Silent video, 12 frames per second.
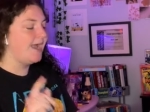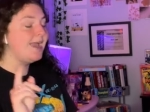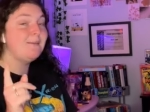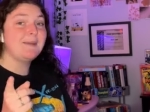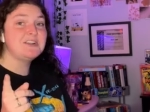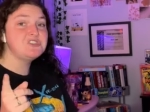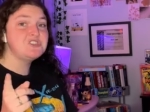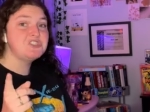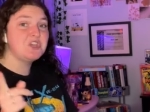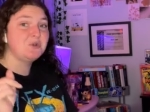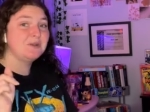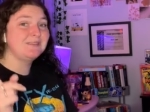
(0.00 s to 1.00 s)
I imagine
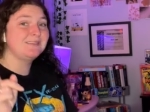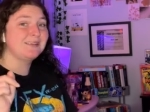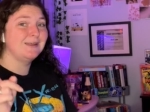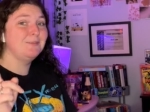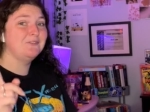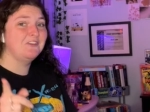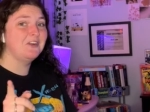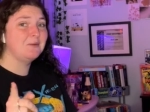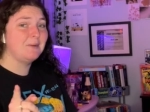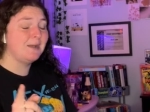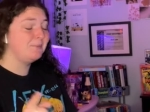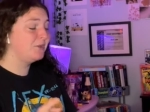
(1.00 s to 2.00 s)
so because it's going to be very
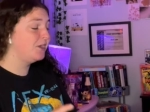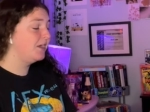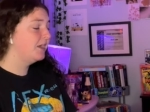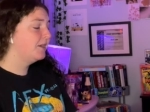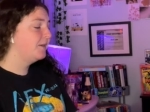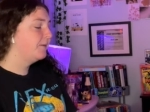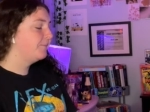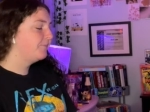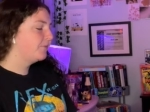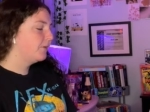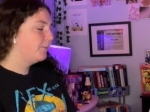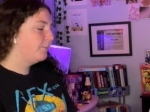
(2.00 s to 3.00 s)
popular,
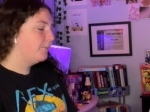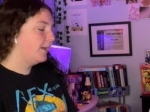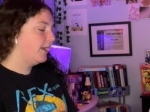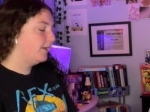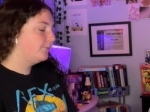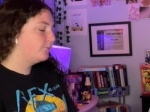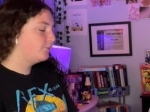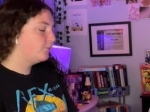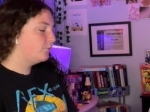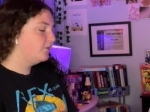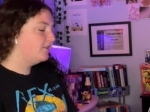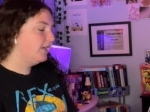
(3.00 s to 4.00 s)
but
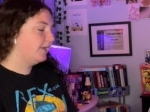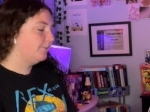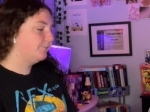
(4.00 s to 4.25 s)
we'll see.